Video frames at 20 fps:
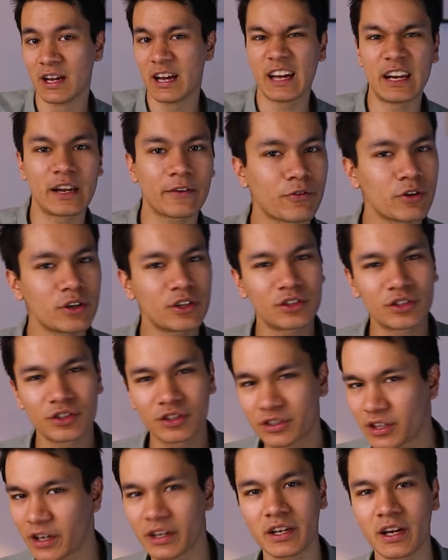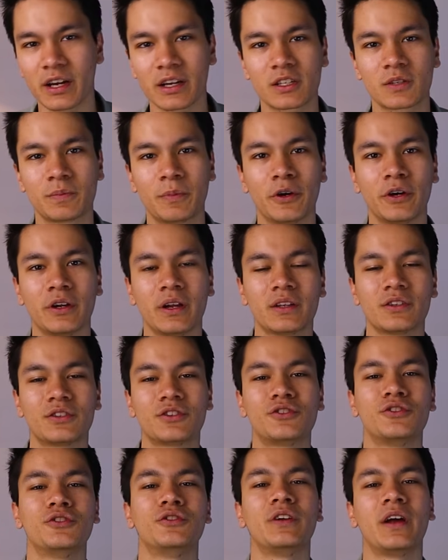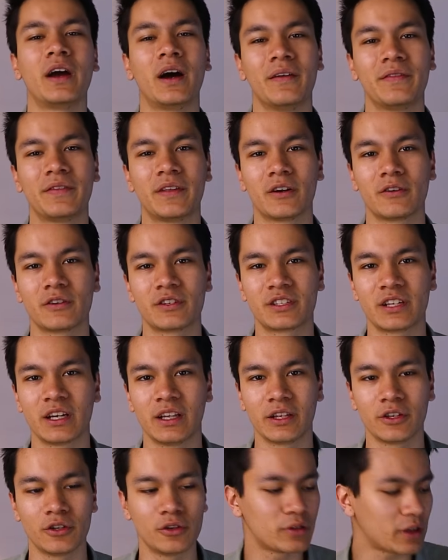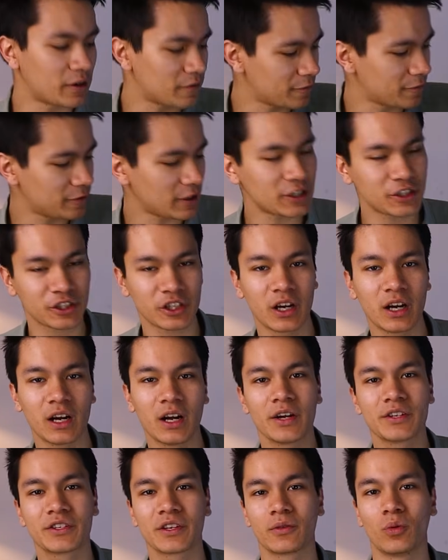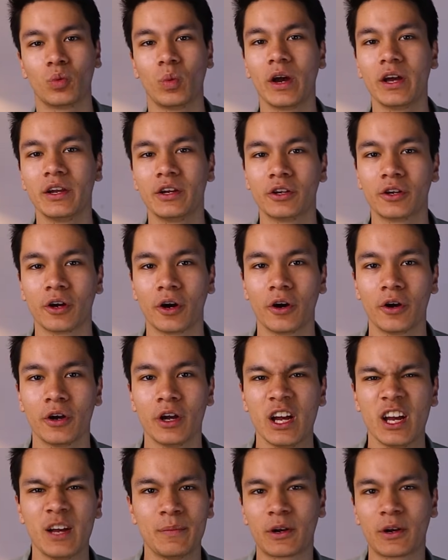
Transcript: And every study expert and student out there is telling you that flashcards are the way to go